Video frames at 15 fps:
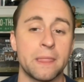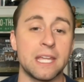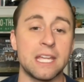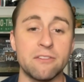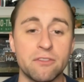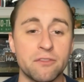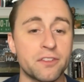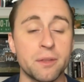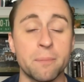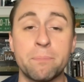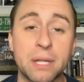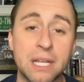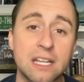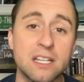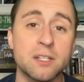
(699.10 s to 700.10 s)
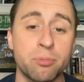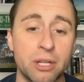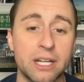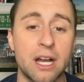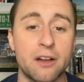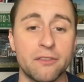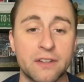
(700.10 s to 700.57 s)
even for the biggest
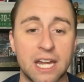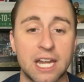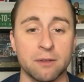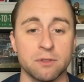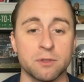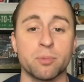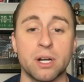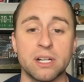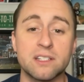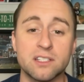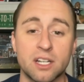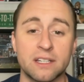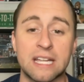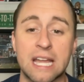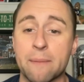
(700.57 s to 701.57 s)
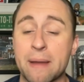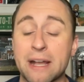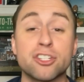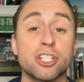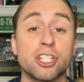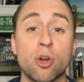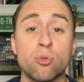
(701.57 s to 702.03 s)
playoff games. Prices on the app
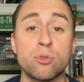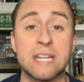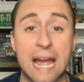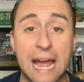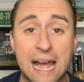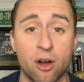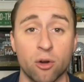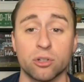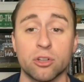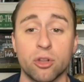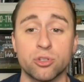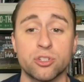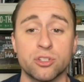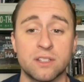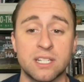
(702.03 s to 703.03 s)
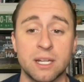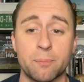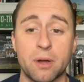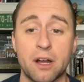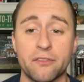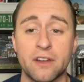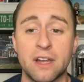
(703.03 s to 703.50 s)
actually go down closer to
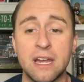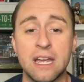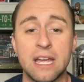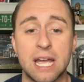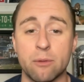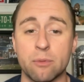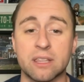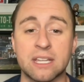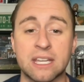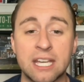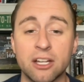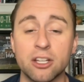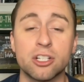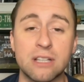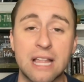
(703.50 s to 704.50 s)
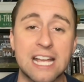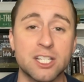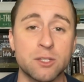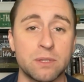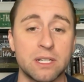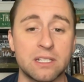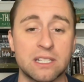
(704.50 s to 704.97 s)
tip-off, and with killer
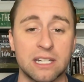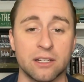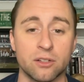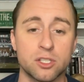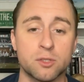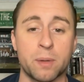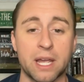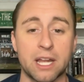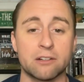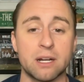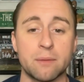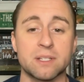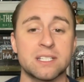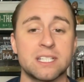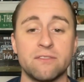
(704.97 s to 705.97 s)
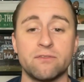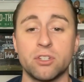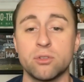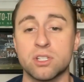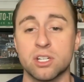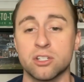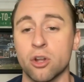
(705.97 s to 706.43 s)
last-minute deals, panoramic seat
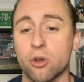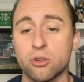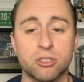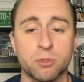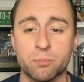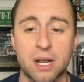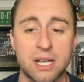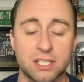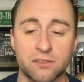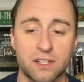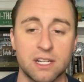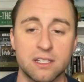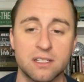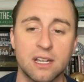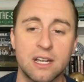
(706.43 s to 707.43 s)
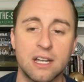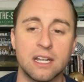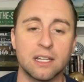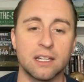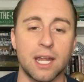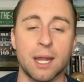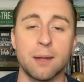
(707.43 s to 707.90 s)
views, and no surprise fees,
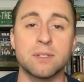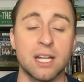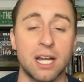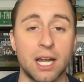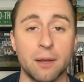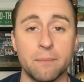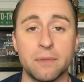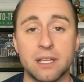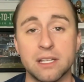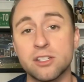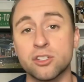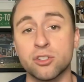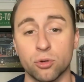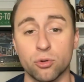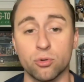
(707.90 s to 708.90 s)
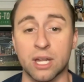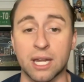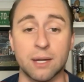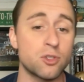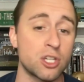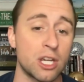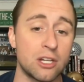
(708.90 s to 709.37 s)
Game Time is a total
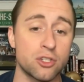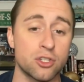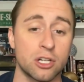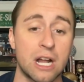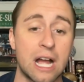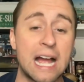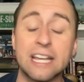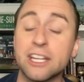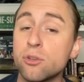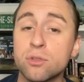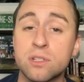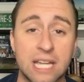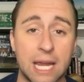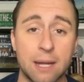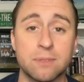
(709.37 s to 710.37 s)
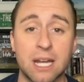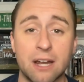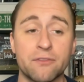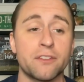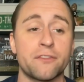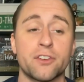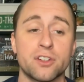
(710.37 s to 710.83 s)
game changer. I used Game Time
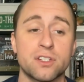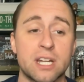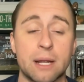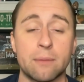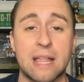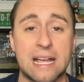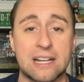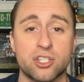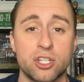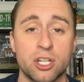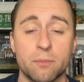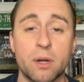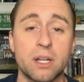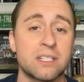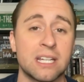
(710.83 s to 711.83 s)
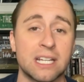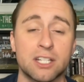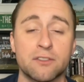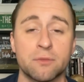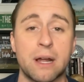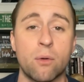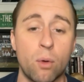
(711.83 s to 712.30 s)
for the first time last year. Bought
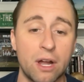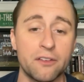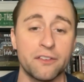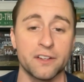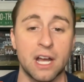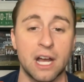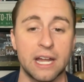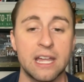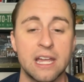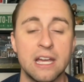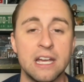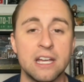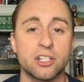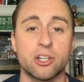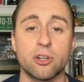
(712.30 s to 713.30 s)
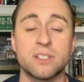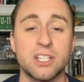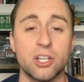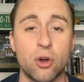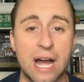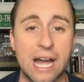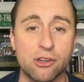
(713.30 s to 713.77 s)
tickets for my wife and I to go
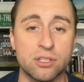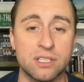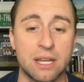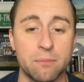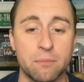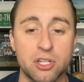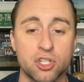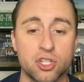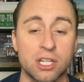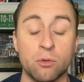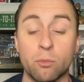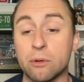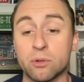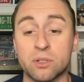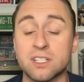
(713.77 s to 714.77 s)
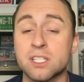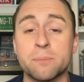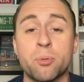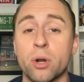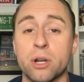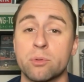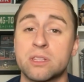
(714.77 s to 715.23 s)
see Ohio State, Michigan. We were
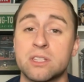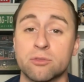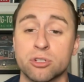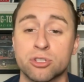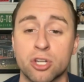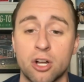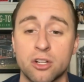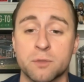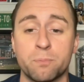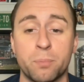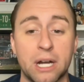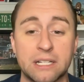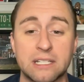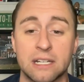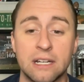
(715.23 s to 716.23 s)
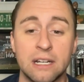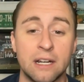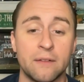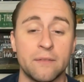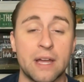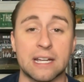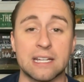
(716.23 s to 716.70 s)
disappointed with the results, but
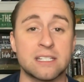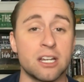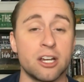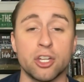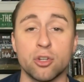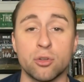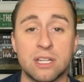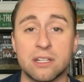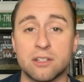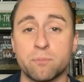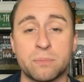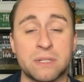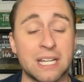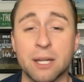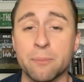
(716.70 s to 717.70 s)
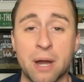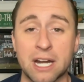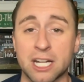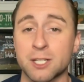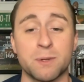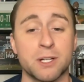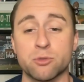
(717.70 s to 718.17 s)
I can tell you the ticket
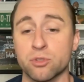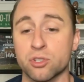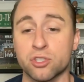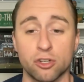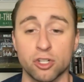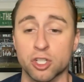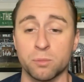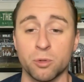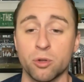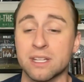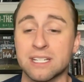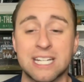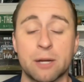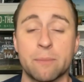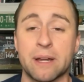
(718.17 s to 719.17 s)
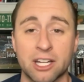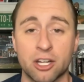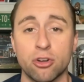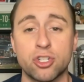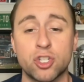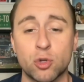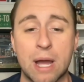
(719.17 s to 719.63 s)
buying experience was so smooth. It's now my
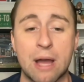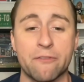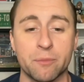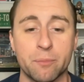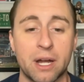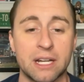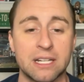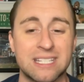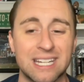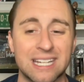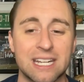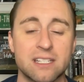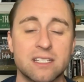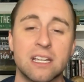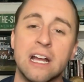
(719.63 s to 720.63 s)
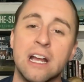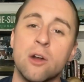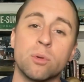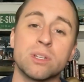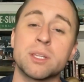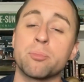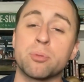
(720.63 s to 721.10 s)
go-to app for buying tickets.
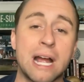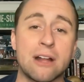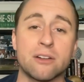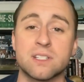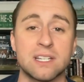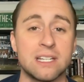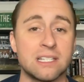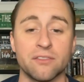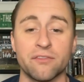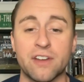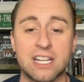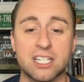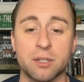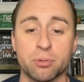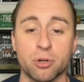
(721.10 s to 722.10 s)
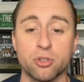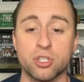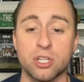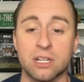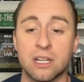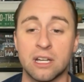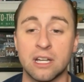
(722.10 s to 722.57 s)
With the Brown season fast
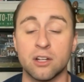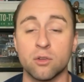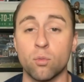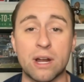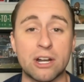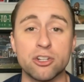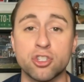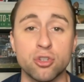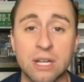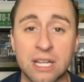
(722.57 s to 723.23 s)
approaching, why don't you